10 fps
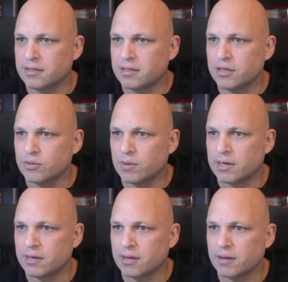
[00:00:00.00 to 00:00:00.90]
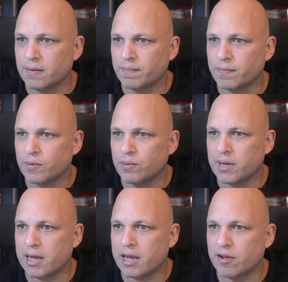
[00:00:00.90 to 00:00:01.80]
this one. We
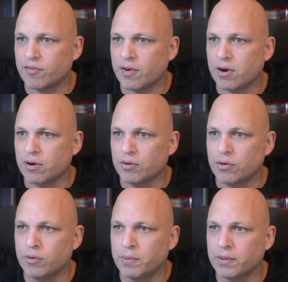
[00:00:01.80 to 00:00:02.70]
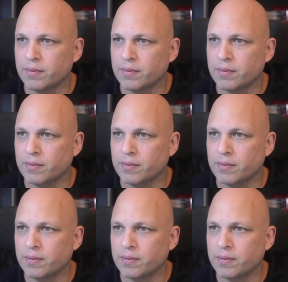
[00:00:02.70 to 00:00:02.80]
have our group.